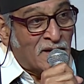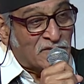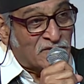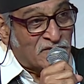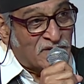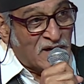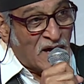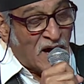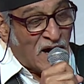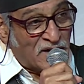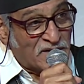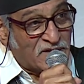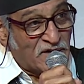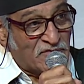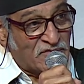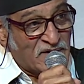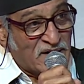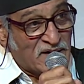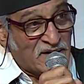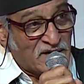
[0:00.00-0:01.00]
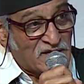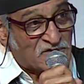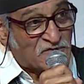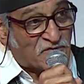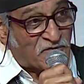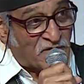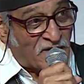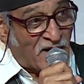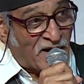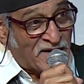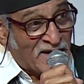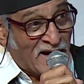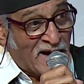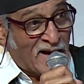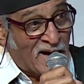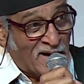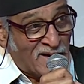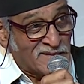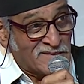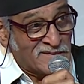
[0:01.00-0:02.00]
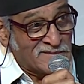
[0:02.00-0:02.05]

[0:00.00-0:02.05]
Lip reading: The other way is flooding.